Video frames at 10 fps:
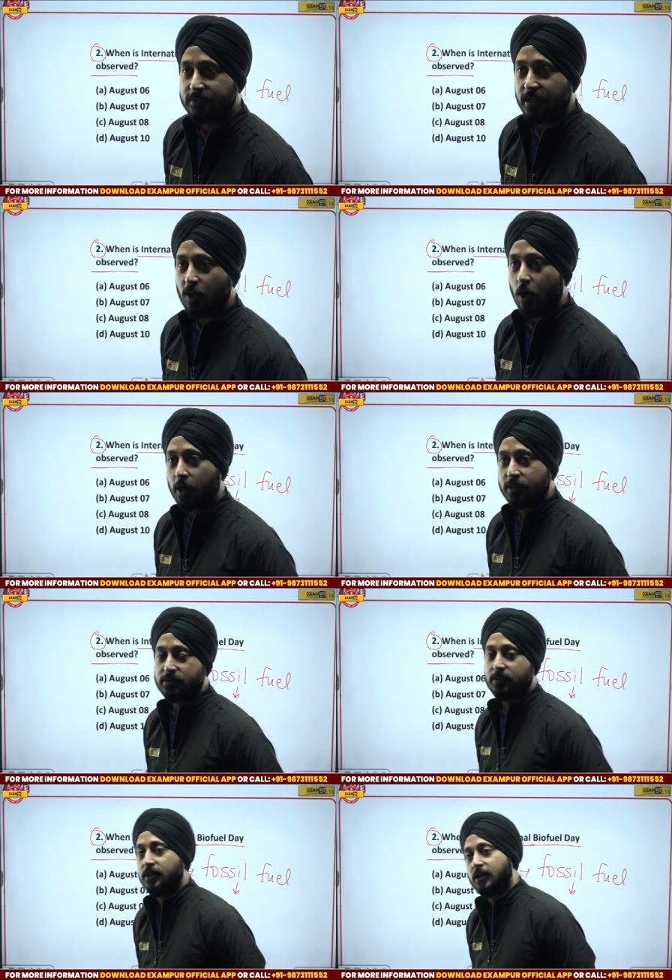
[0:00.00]
is saying
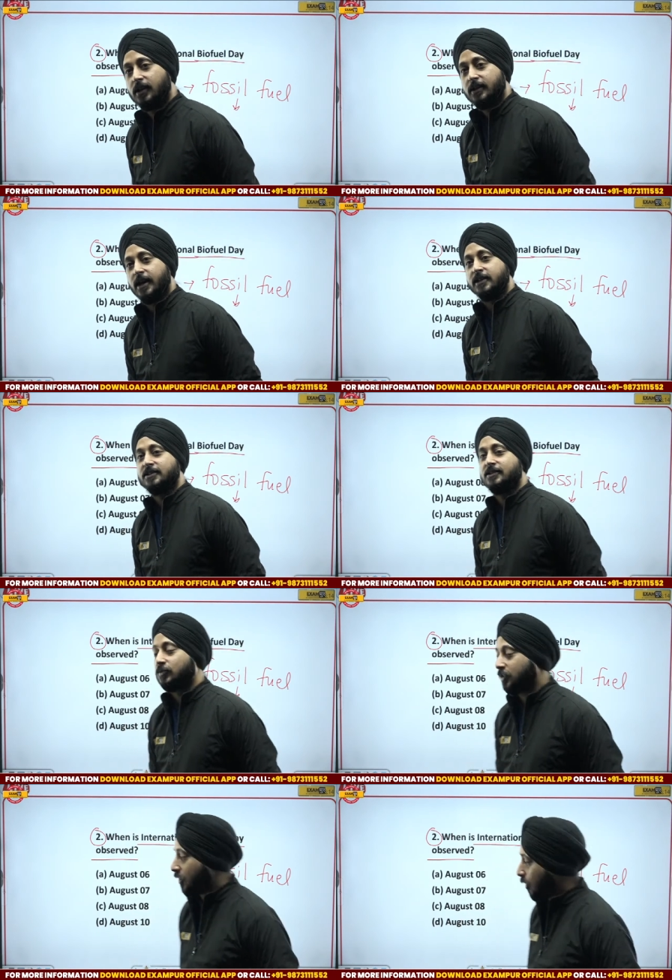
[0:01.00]
august yes
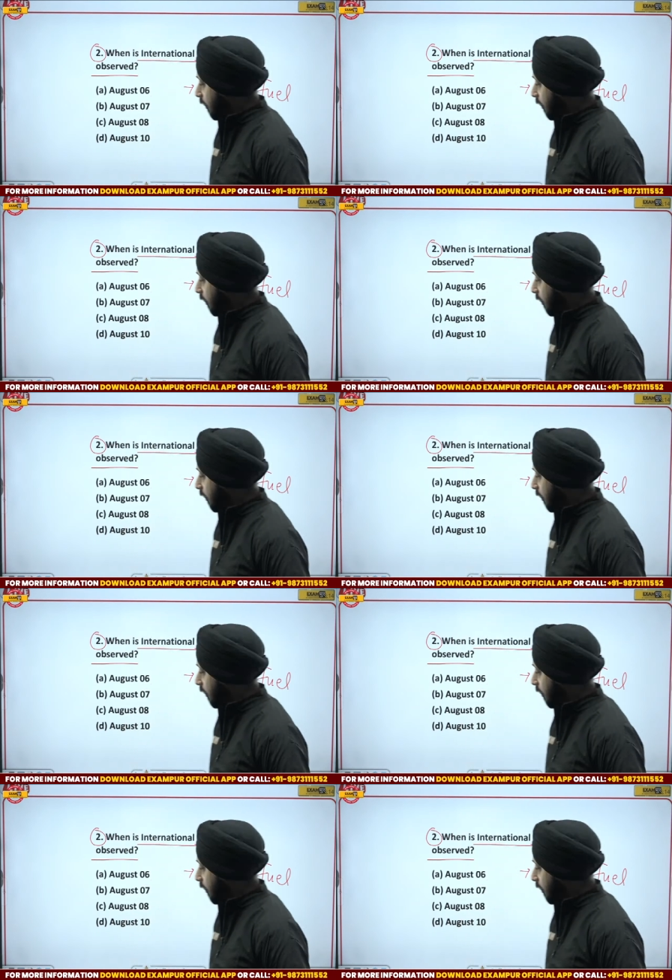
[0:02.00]
muskan